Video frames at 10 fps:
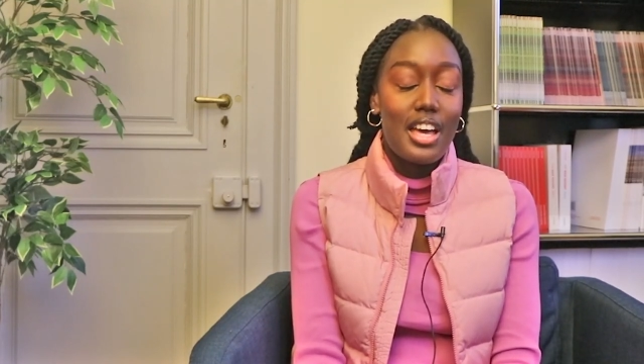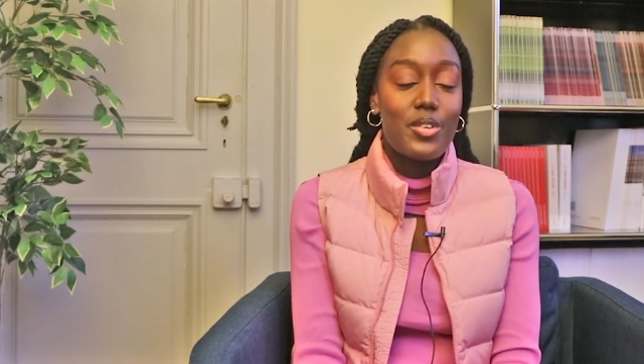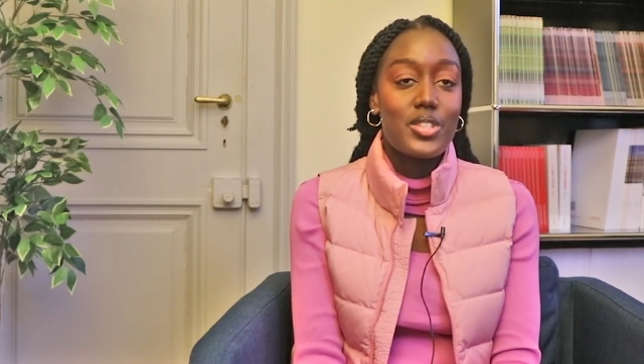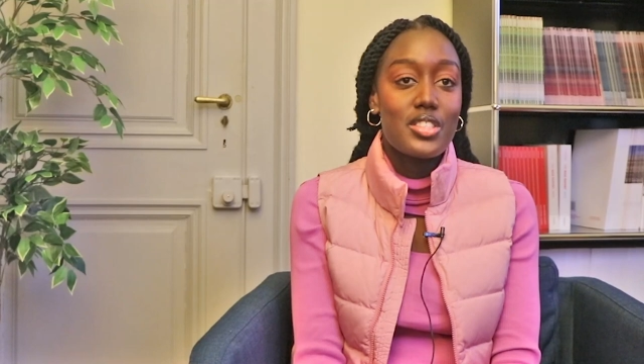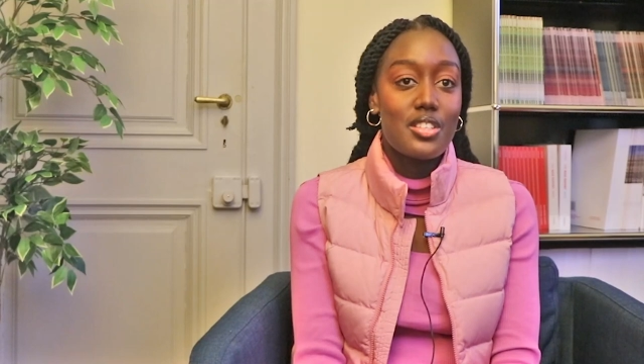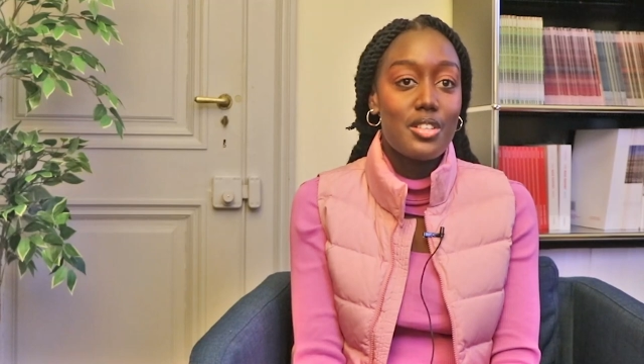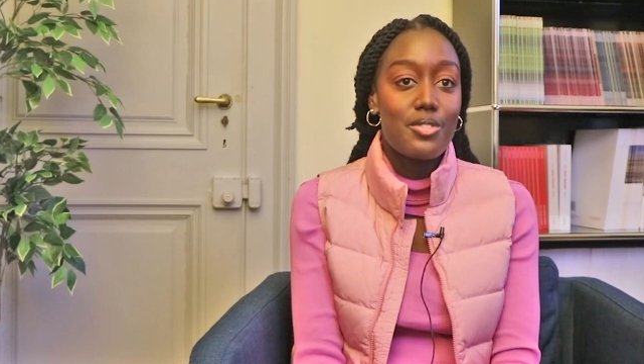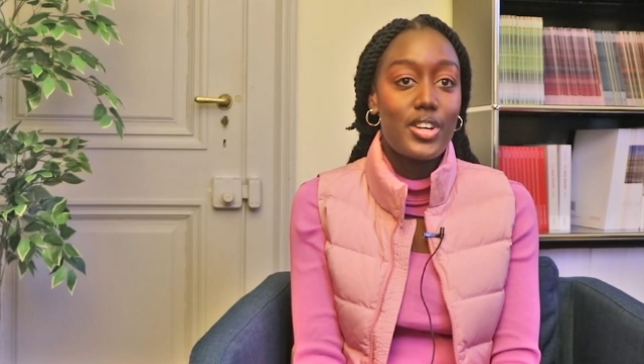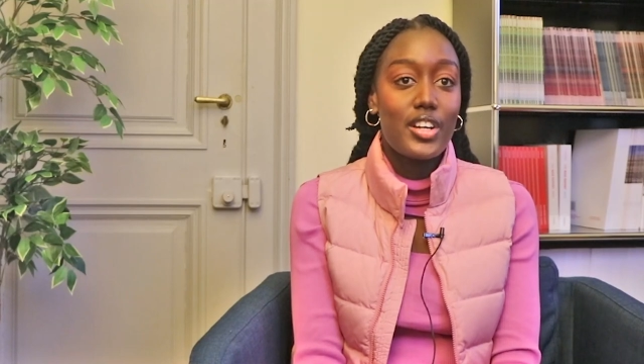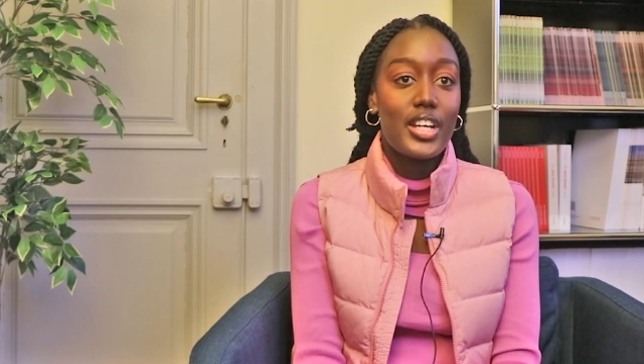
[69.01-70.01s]
I was still
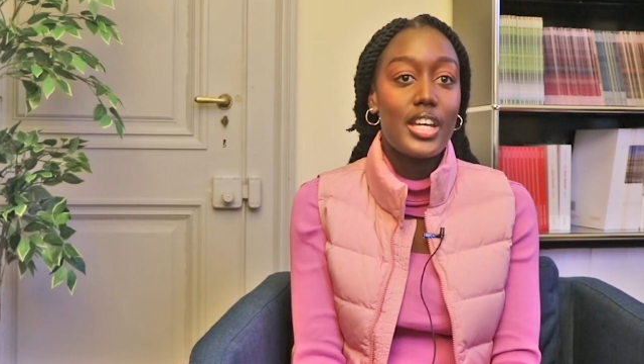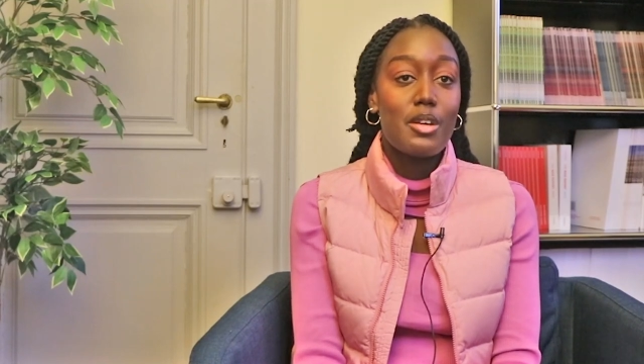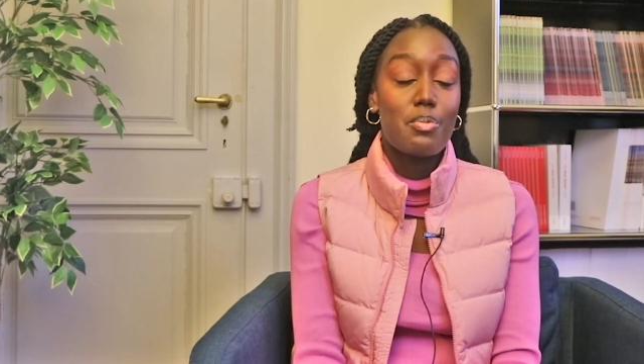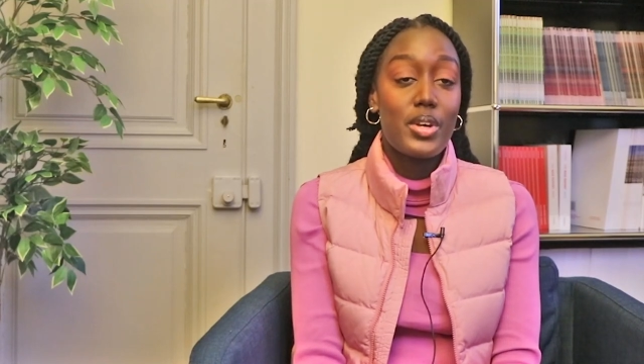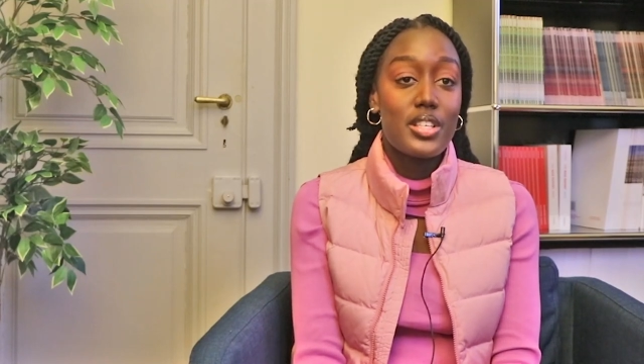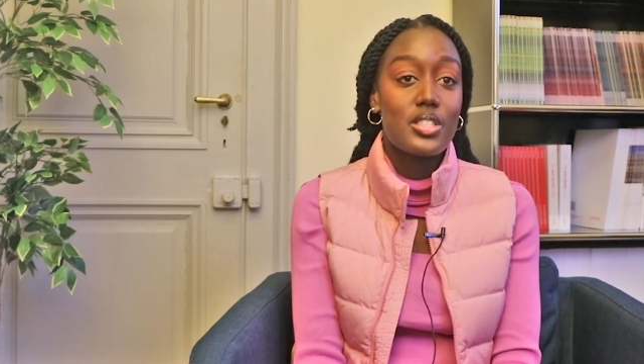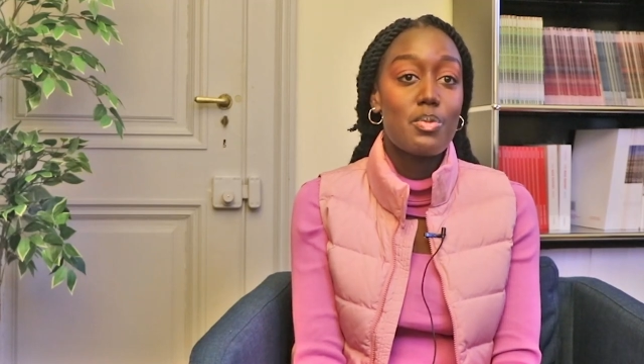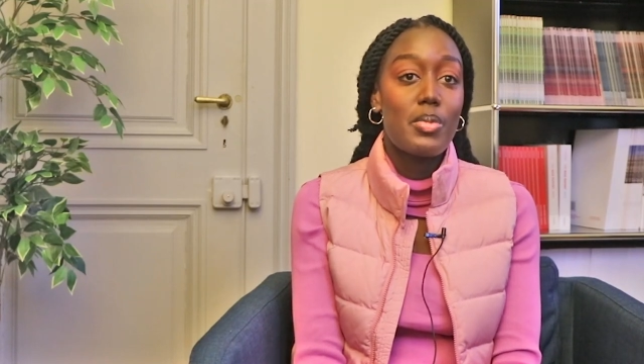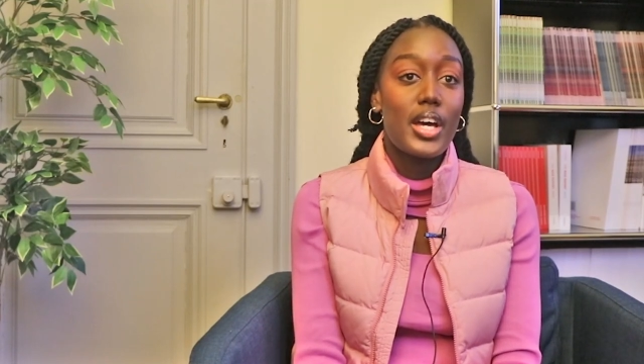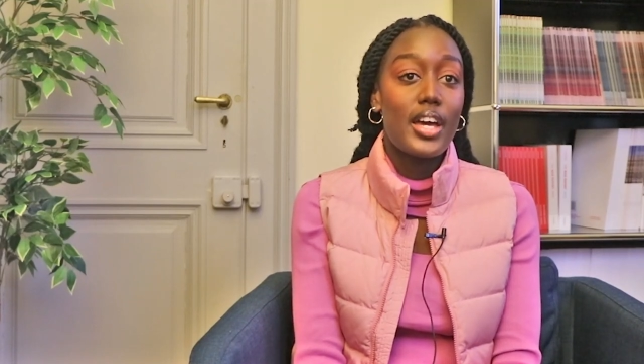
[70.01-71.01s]
very
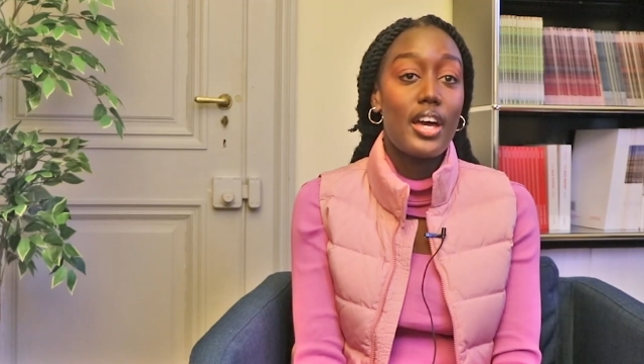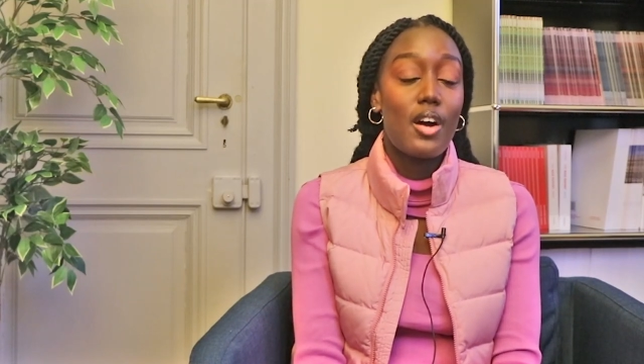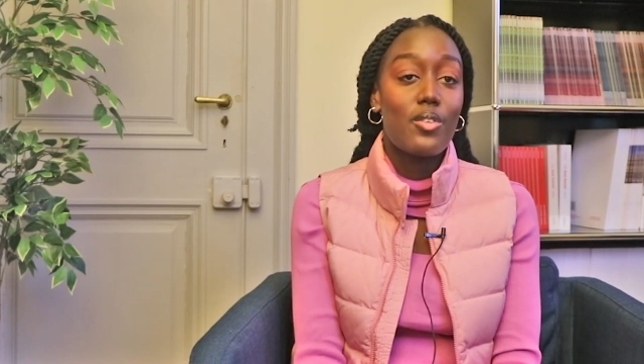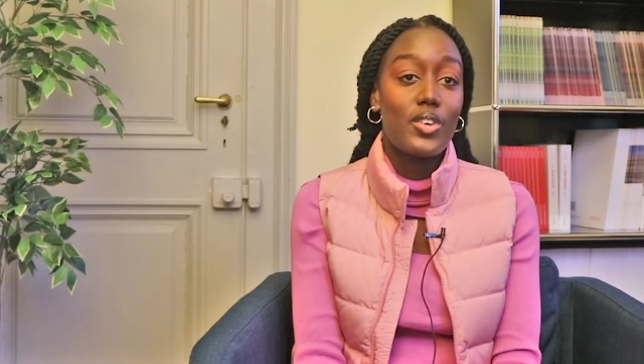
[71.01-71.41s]
impressed by how